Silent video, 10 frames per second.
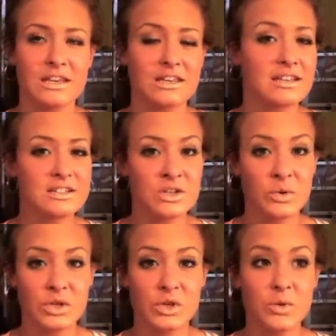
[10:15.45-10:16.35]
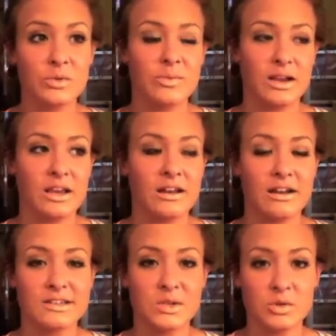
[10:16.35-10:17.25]
get to know you and
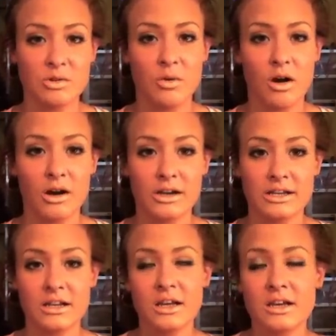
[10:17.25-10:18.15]
recognize who you are and